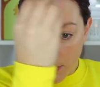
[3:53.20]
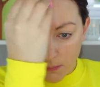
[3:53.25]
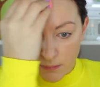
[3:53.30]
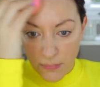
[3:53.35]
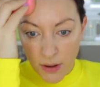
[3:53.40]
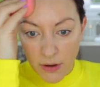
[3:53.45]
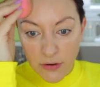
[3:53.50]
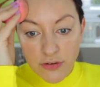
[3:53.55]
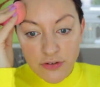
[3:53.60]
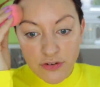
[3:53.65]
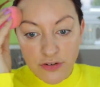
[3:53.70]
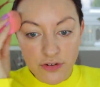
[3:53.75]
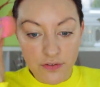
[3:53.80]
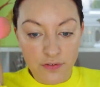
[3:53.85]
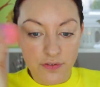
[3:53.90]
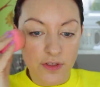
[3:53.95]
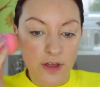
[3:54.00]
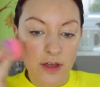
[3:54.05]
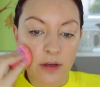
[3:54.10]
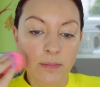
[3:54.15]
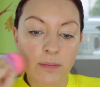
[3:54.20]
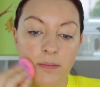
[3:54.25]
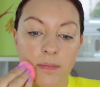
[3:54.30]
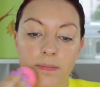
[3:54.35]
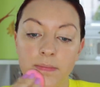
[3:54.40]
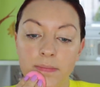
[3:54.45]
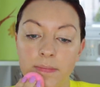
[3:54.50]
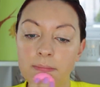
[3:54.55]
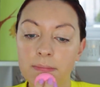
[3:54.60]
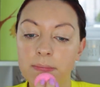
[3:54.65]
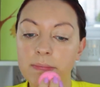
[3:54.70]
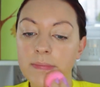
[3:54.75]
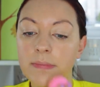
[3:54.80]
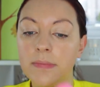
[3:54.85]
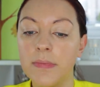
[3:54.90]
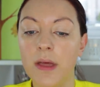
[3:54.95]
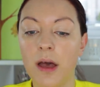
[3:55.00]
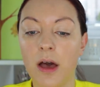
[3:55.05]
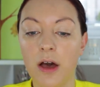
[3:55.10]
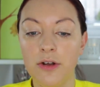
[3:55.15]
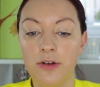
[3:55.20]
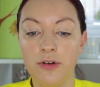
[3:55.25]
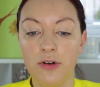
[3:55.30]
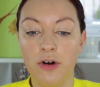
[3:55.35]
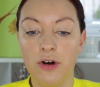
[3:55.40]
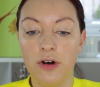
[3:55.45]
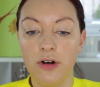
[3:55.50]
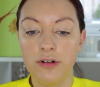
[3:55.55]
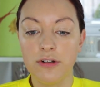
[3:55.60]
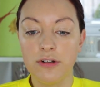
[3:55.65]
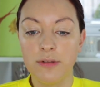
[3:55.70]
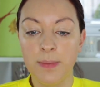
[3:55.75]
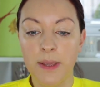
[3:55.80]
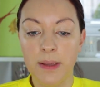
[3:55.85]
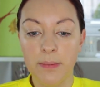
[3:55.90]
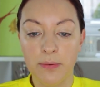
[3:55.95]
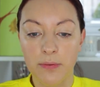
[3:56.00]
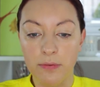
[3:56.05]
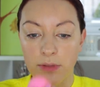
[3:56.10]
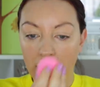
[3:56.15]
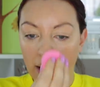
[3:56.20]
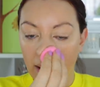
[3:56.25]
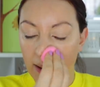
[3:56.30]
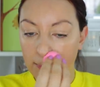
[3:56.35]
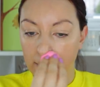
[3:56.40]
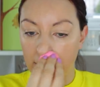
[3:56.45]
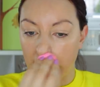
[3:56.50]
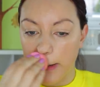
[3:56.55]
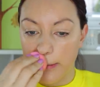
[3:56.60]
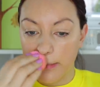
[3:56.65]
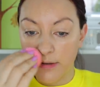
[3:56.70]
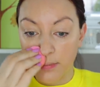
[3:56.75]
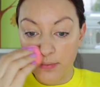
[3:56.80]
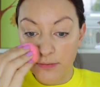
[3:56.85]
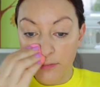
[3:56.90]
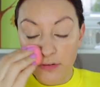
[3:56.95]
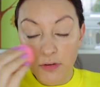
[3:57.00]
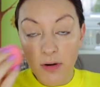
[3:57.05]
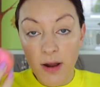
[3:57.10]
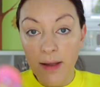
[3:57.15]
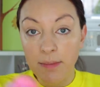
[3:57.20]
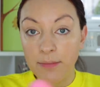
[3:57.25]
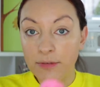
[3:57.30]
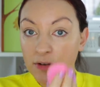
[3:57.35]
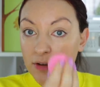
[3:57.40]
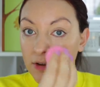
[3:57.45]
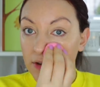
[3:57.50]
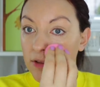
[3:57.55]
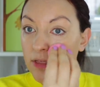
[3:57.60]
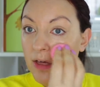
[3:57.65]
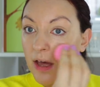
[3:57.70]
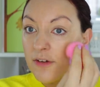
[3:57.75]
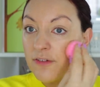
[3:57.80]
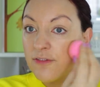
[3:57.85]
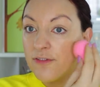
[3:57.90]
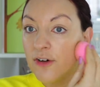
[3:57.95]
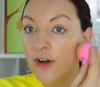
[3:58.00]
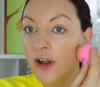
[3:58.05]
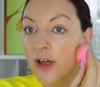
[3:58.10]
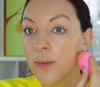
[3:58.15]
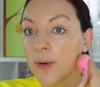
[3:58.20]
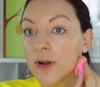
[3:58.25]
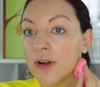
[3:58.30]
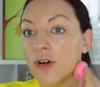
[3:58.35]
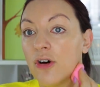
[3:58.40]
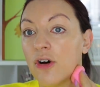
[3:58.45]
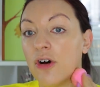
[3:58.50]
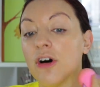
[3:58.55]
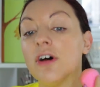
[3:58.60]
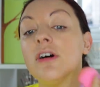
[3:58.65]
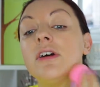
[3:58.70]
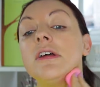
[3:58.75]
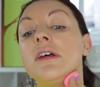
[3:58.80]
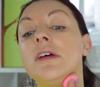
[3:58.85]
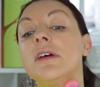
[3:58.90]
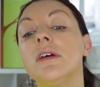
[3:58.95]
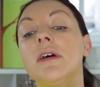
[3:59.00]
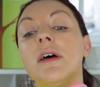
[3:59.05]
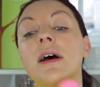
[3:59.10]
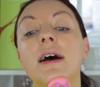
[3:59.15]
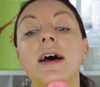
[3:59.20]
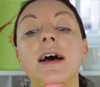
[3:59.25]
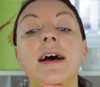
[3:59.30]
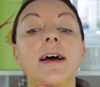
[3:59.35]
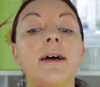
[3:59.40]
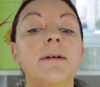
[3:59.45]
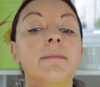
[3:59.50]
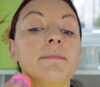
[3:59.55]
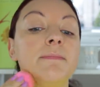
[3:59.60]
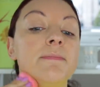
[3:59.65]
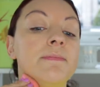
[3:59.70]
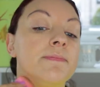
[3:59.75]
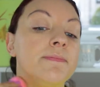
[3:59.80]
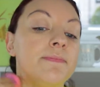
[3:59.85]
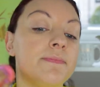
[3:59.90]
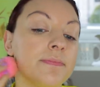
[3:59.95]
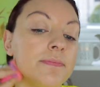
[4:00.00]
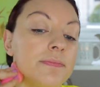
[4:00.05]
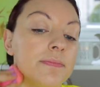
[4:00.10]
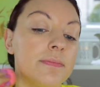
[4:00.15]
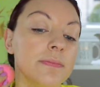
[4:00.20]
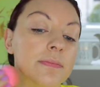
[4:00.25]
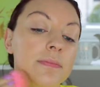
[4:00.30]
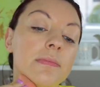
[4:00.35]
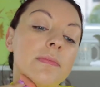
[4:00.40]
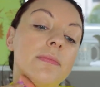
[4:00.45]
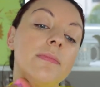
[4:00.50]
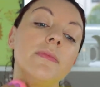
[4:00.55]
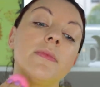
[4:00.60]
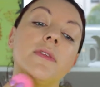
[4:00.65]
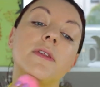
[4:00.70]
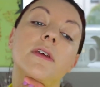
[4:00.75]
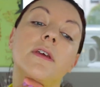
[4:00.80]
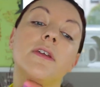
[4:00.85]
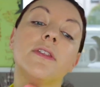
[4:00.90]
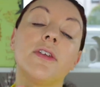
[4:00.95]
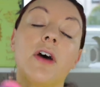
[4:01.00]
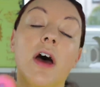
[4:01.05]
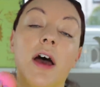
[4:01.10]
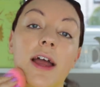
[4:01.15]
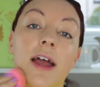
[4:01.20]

most of them are not people that I'm like subscribed to, that I follow a lot, um, that